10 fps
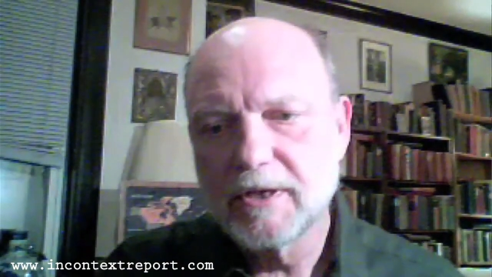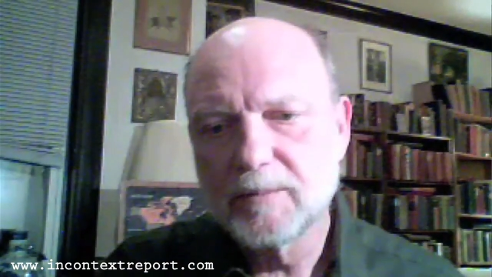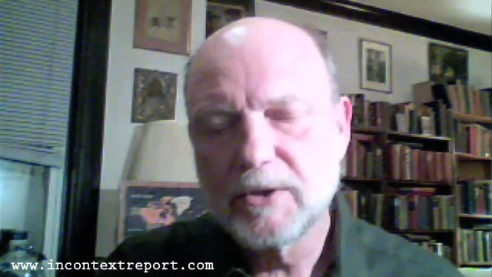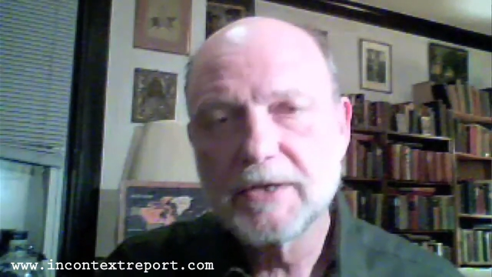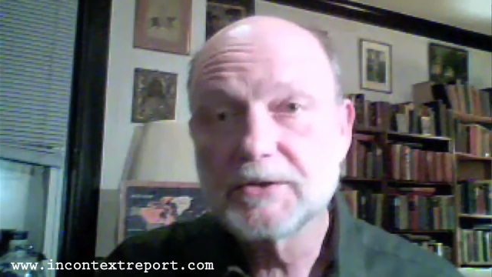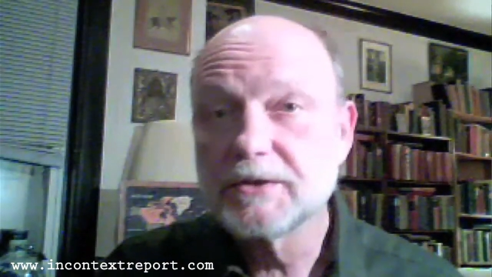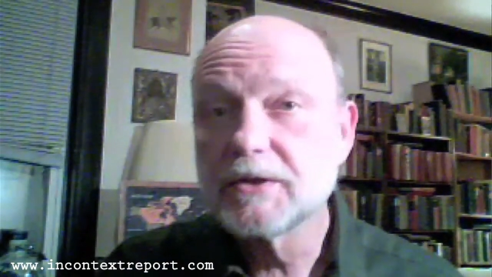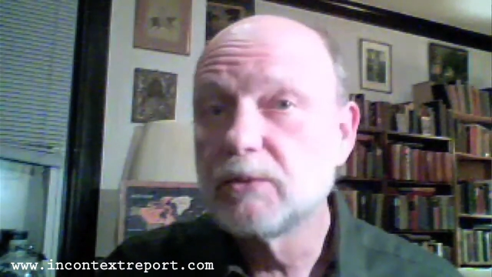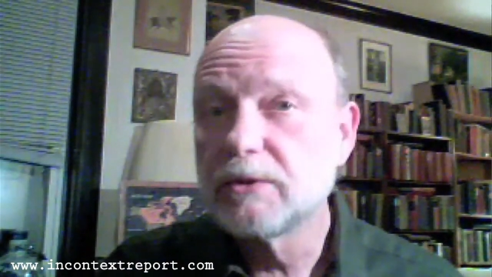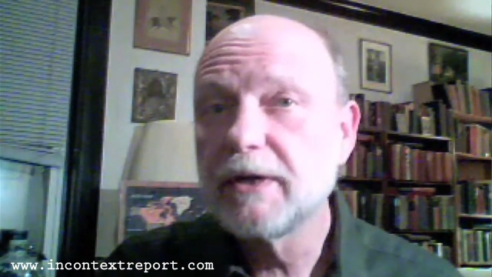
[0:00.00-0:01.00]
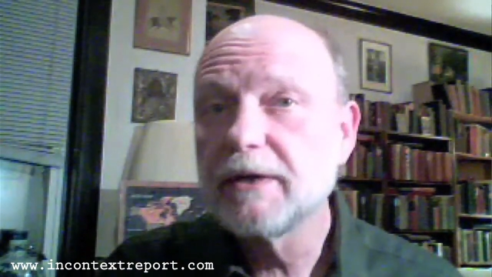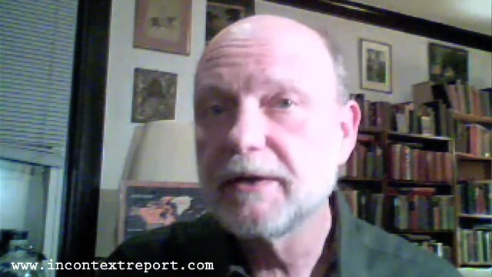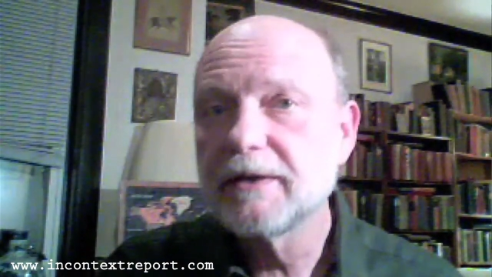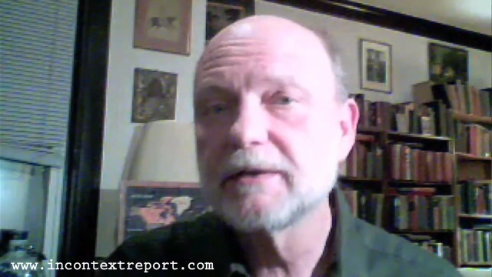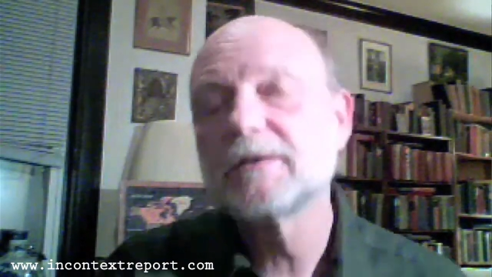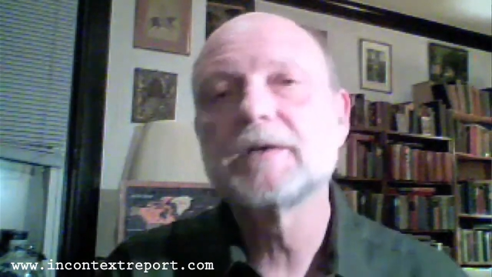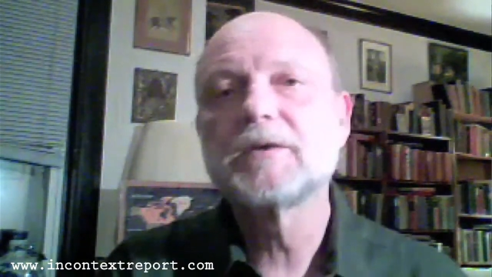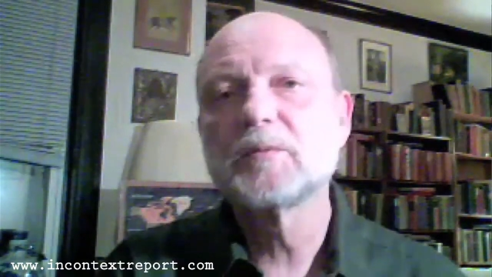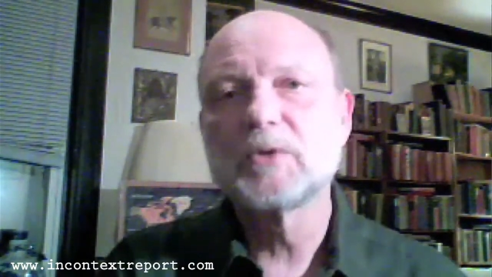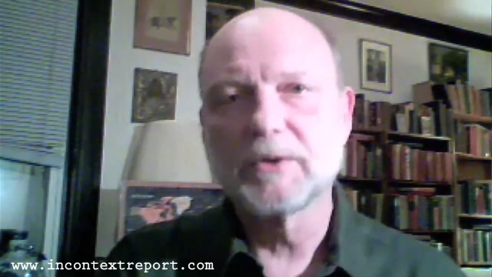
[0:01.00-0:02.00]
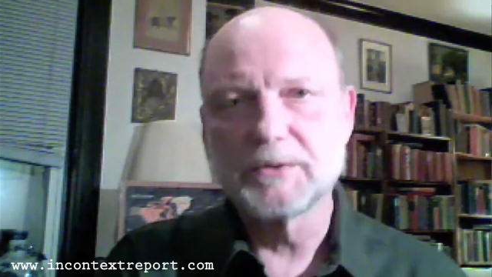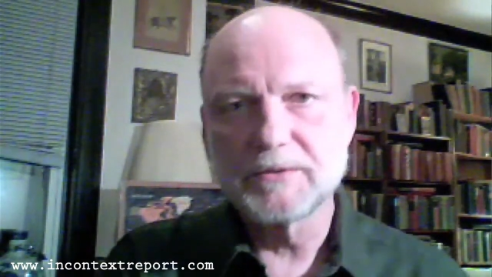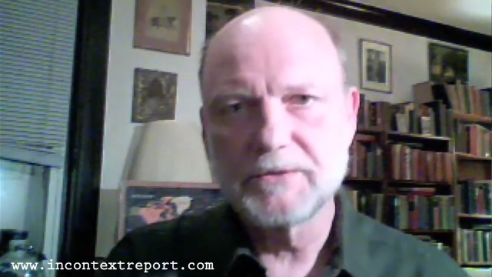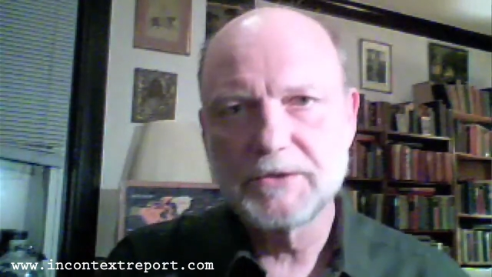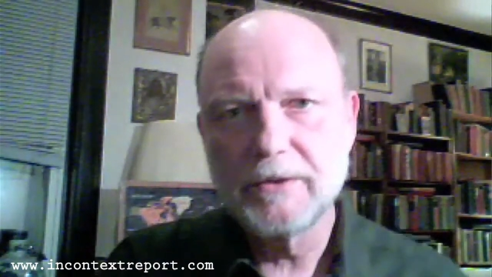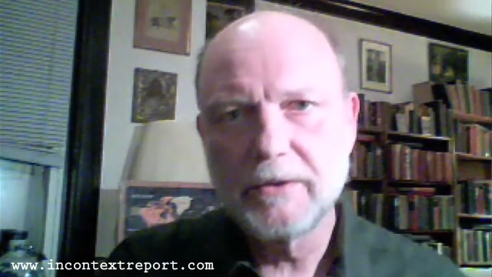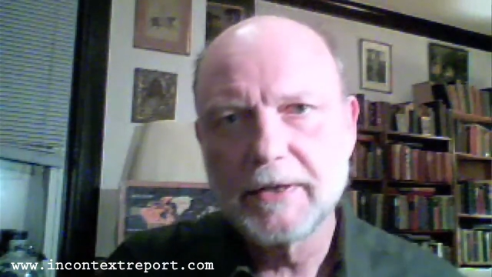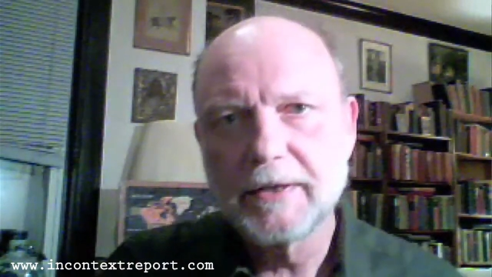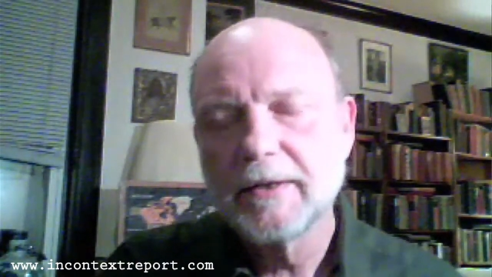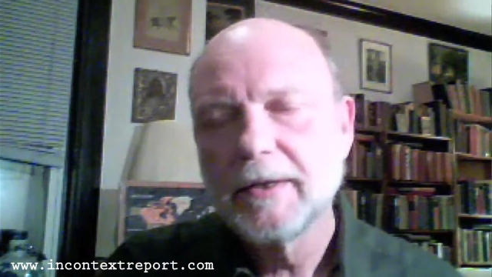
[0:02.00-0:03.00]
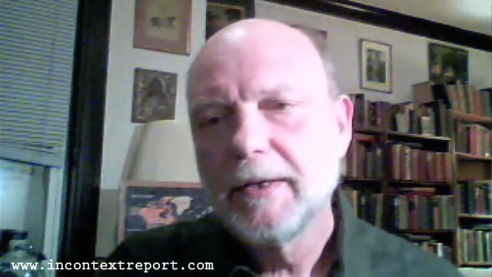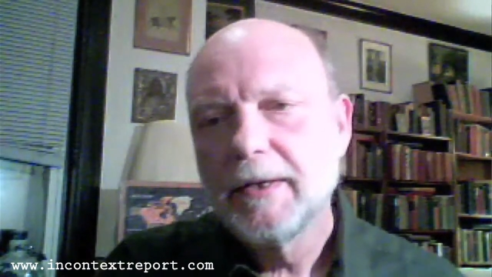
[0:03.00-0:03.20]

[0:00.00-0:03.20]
process that will not end at the borders of Syria,